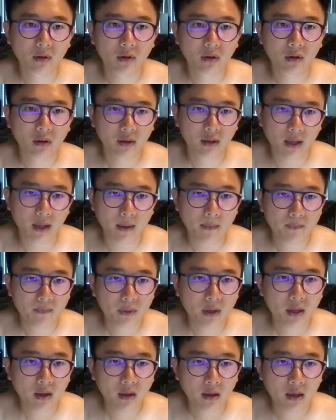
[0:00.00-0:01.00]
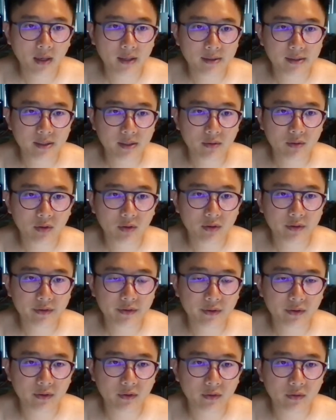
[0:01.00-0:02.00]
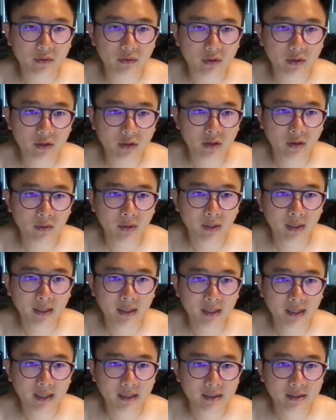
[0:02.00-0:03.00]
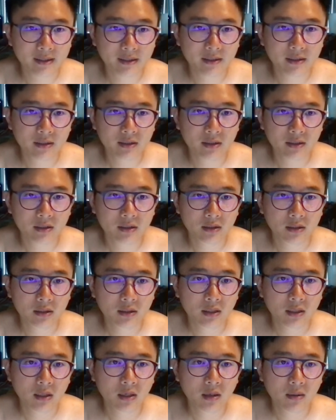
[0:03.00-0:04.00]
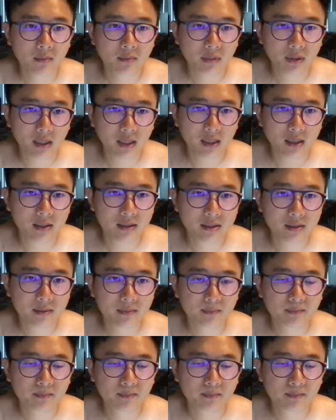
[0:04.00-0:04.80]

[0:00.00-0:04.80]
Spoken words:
okay, it's equal to the current index plus